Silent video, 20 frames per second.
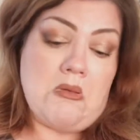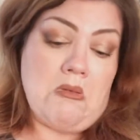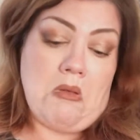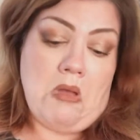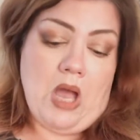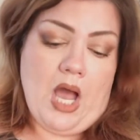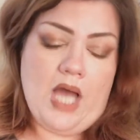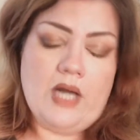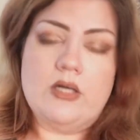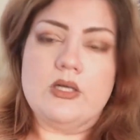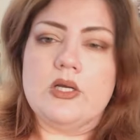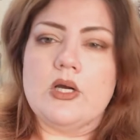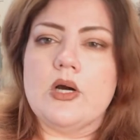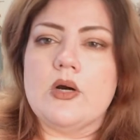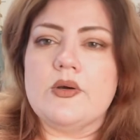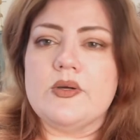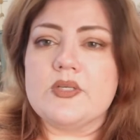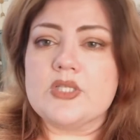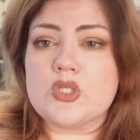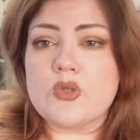I don't know.
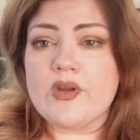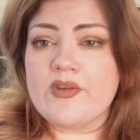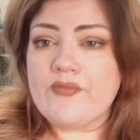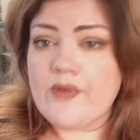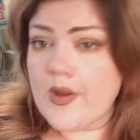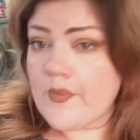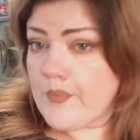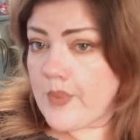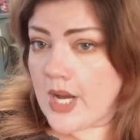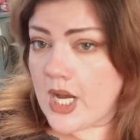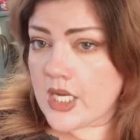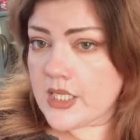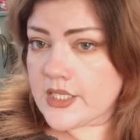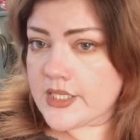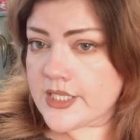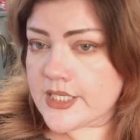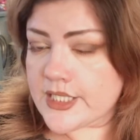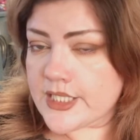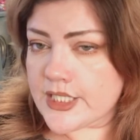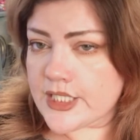It was 25 bucks,
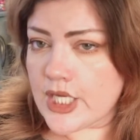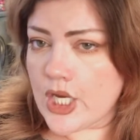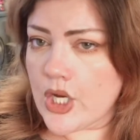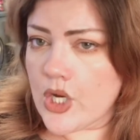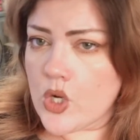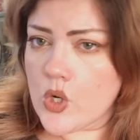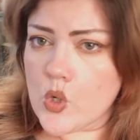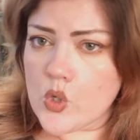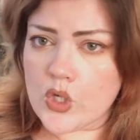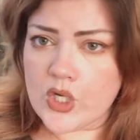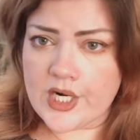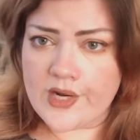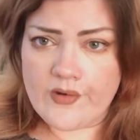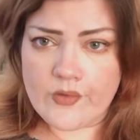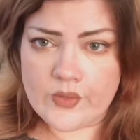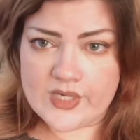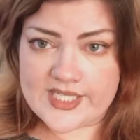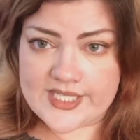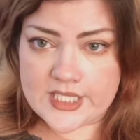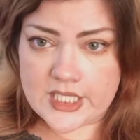so could I
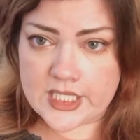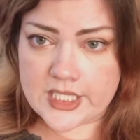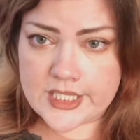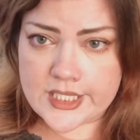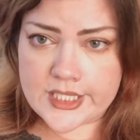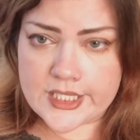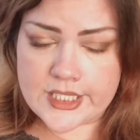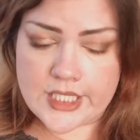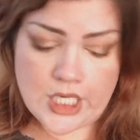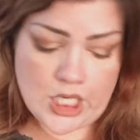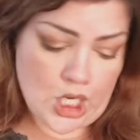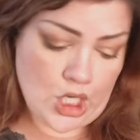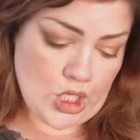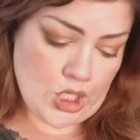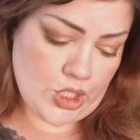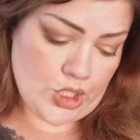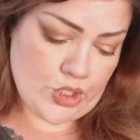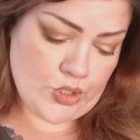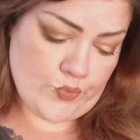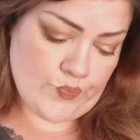resist?
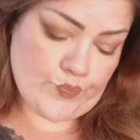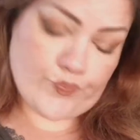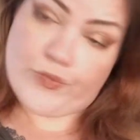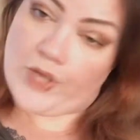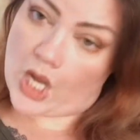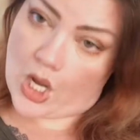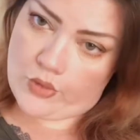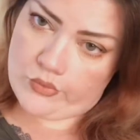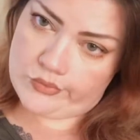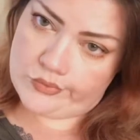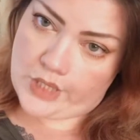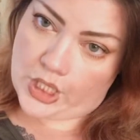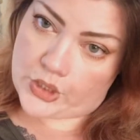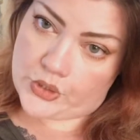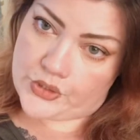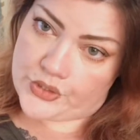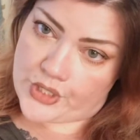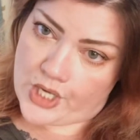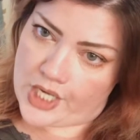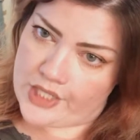No, I
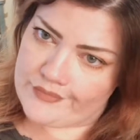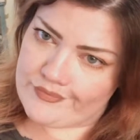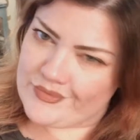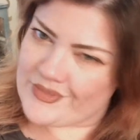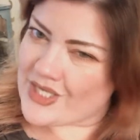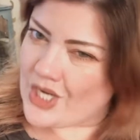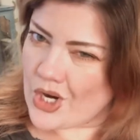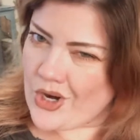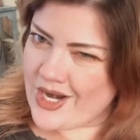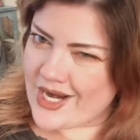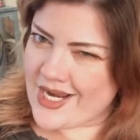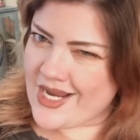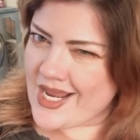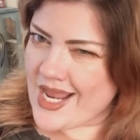could not. I'm sorry.